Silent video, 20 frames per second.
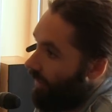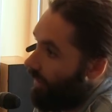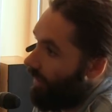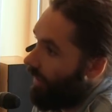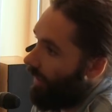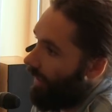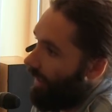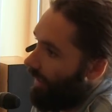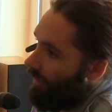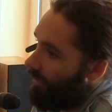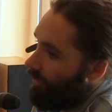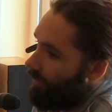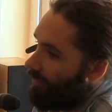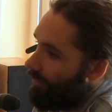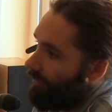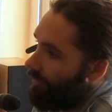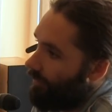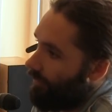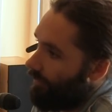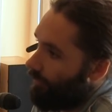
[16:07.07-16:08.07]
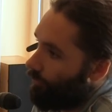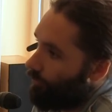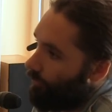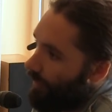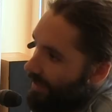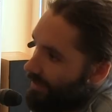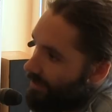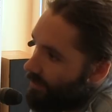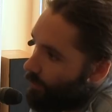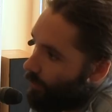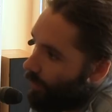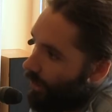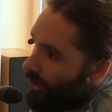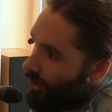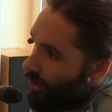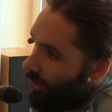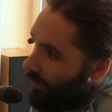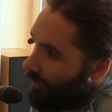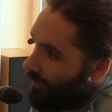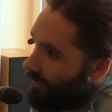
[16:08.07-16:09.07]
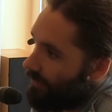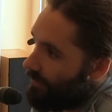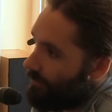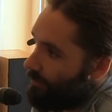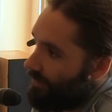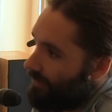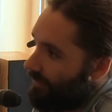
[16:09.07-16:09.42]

Yeah. And the reason why journalism